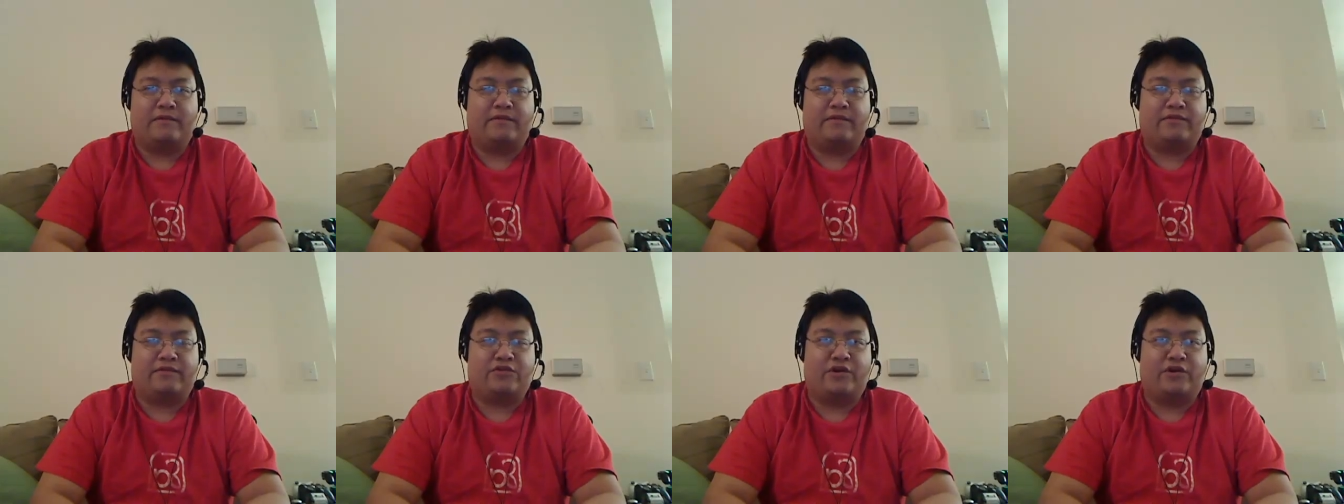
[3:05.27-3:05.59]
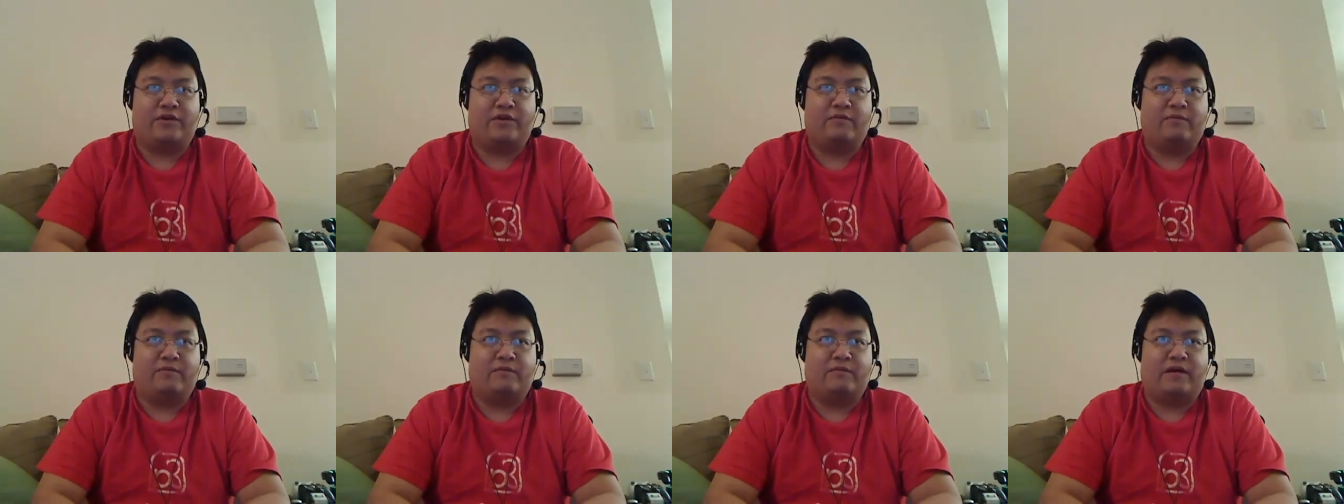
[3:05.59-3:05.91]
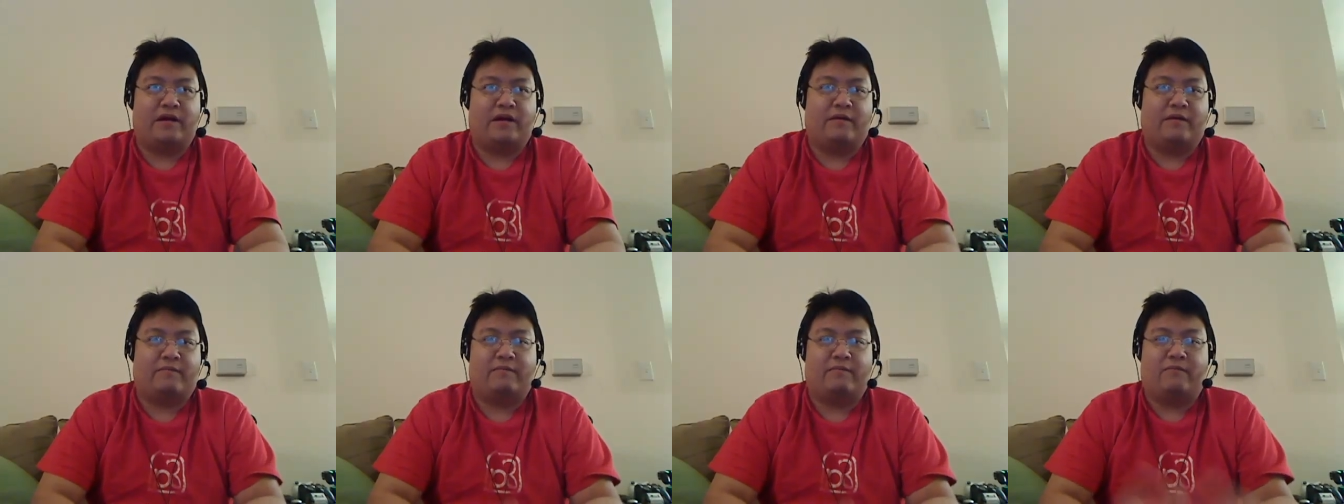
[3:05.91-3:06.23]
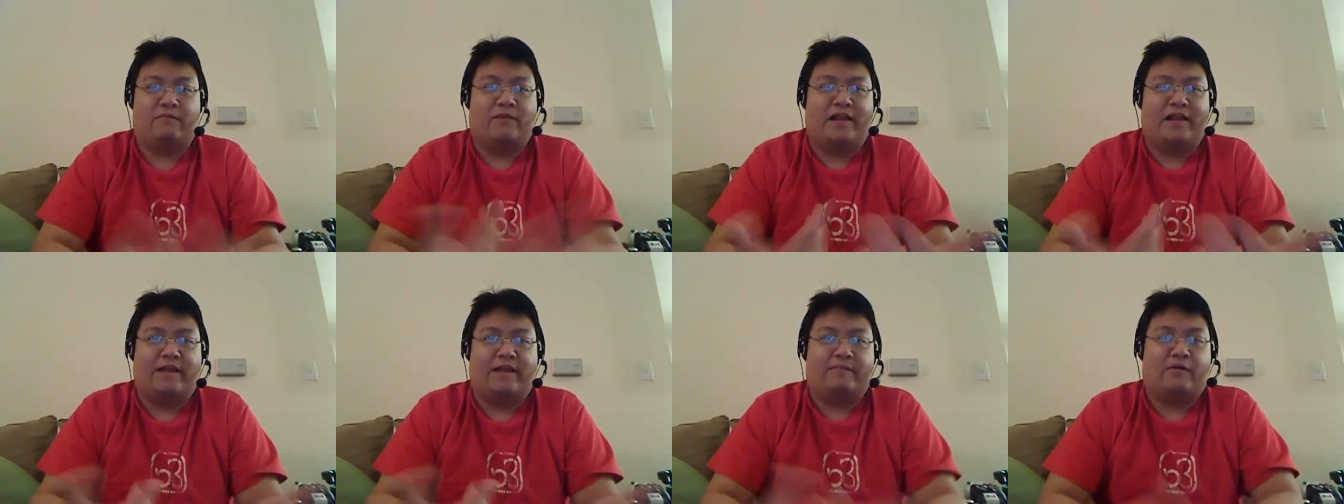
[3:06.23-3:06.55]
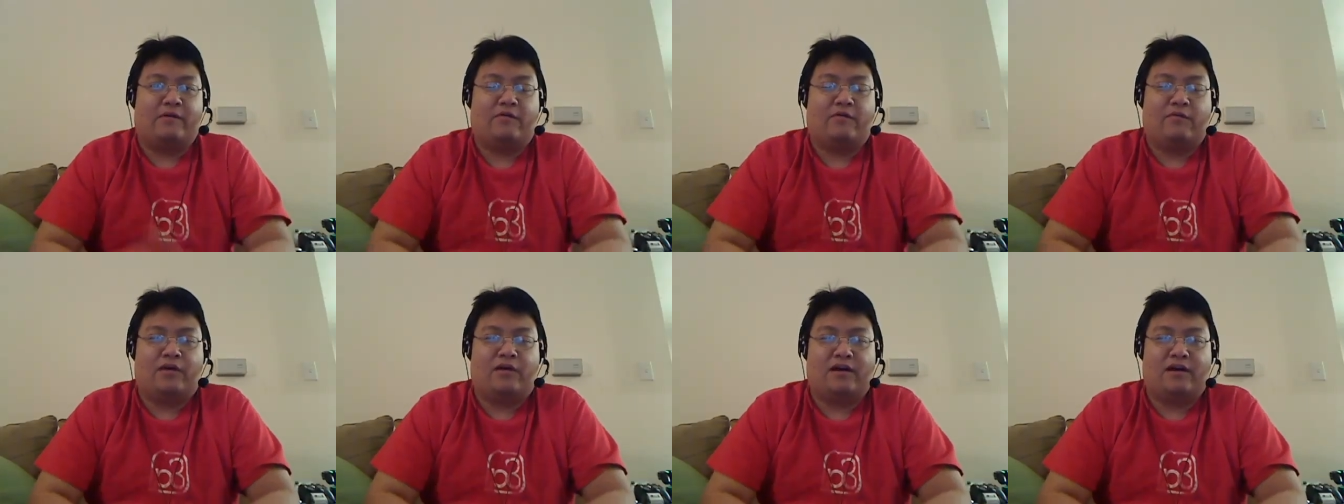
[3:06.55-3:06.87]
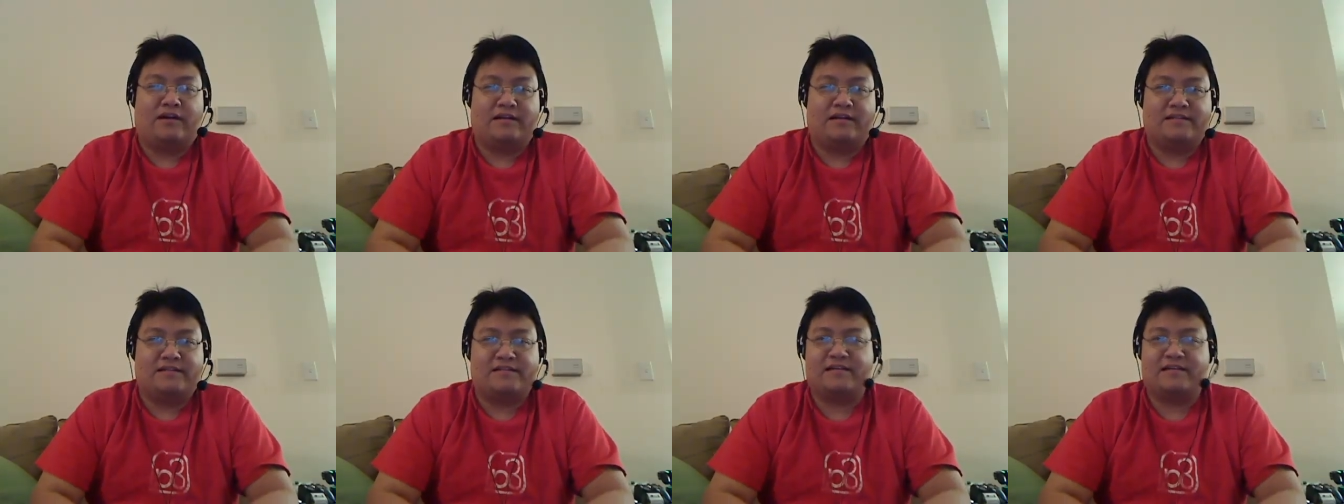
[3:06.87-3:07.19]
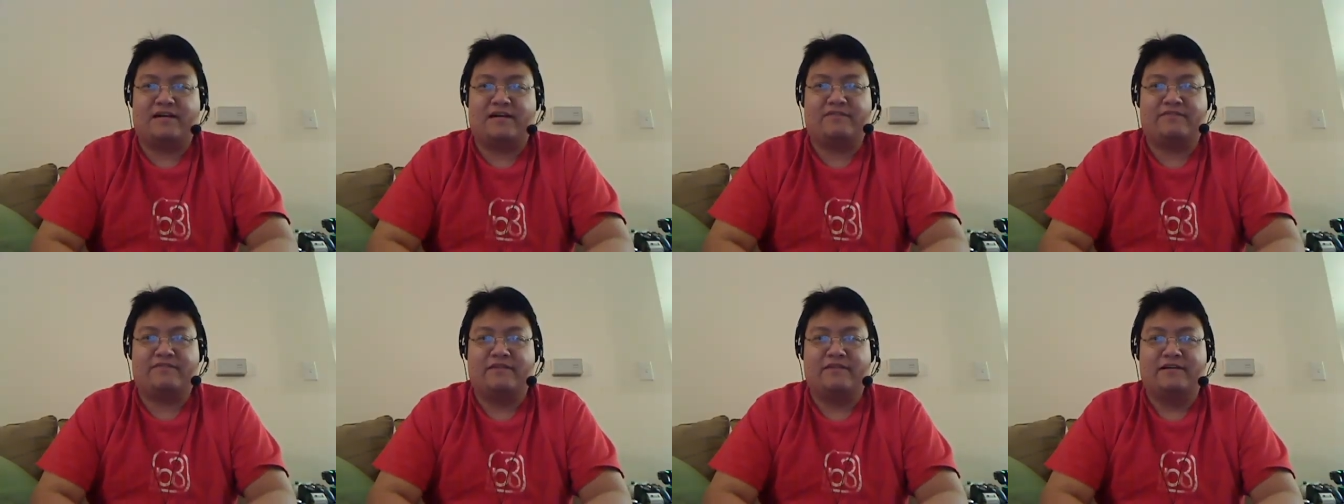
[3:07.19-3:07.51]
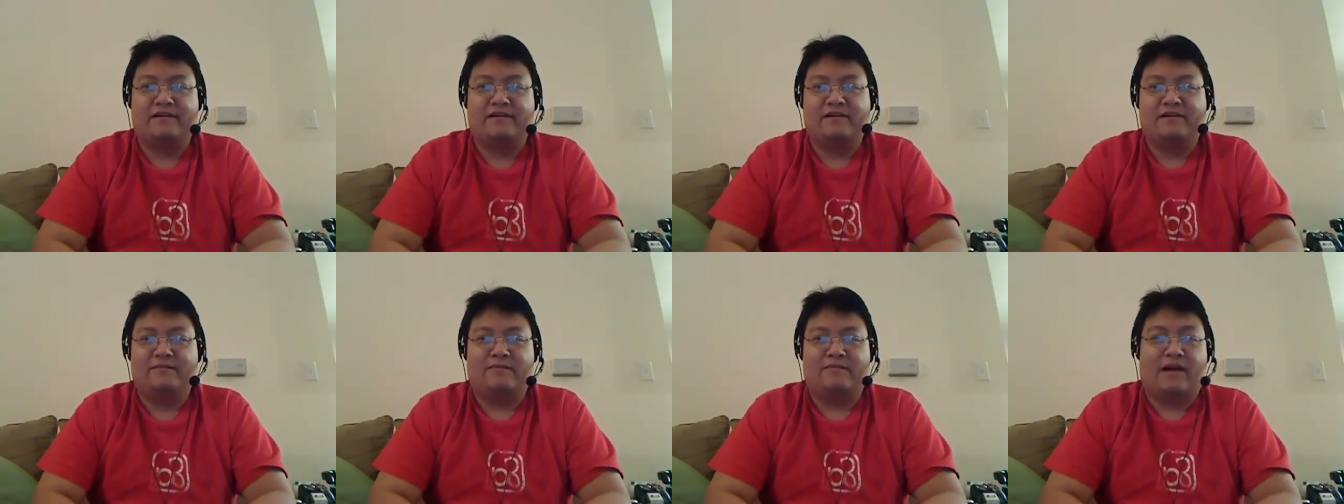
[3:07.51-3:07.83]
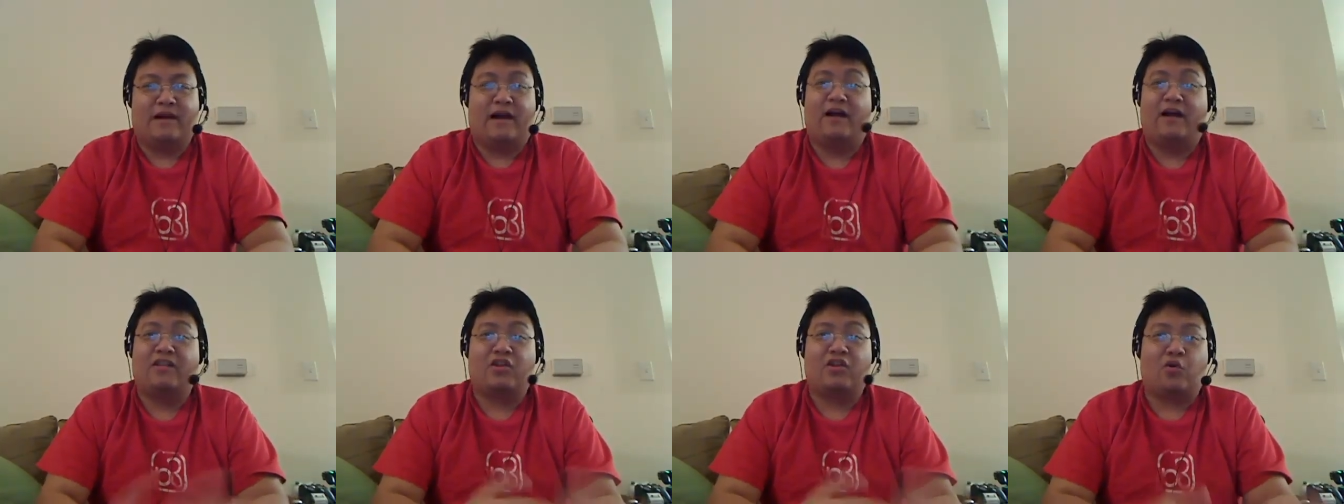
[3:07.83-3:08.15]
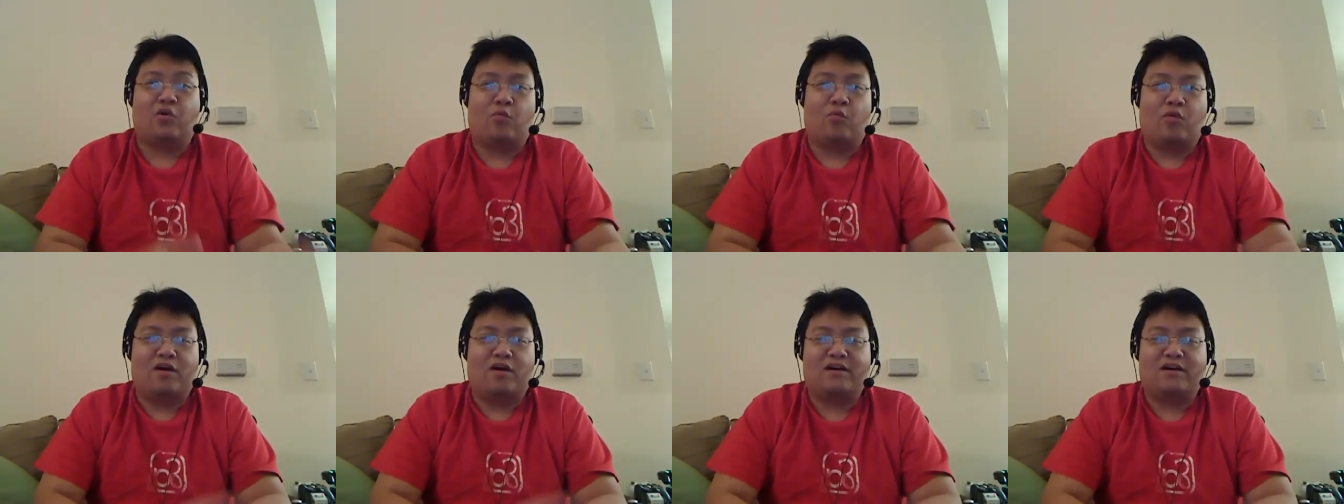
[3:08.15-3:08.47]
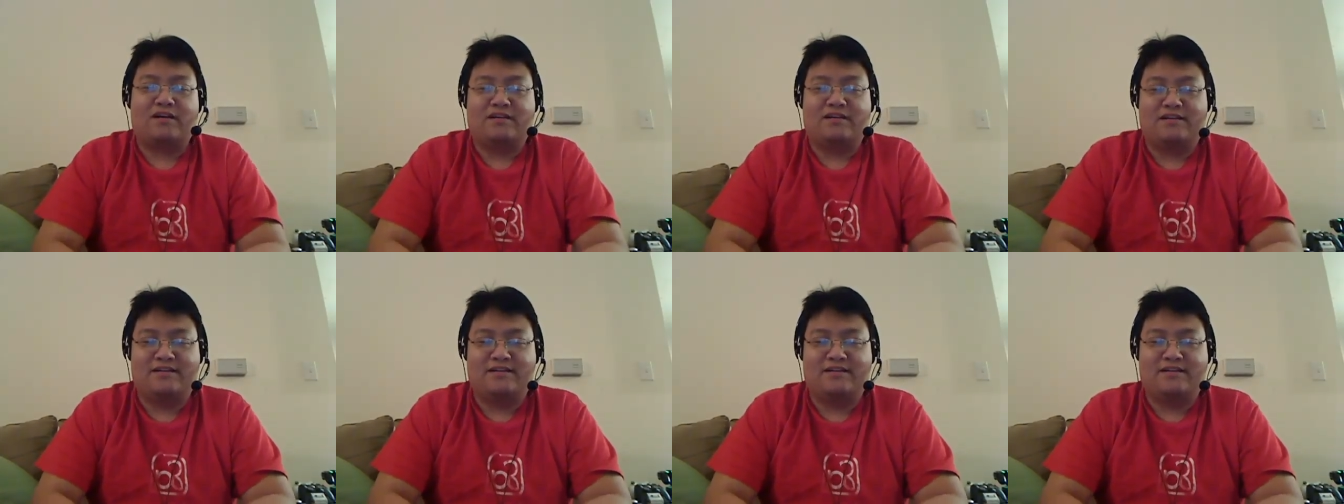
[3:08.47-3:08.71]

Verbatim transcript: during um, while I'm at work and stuff, my other work,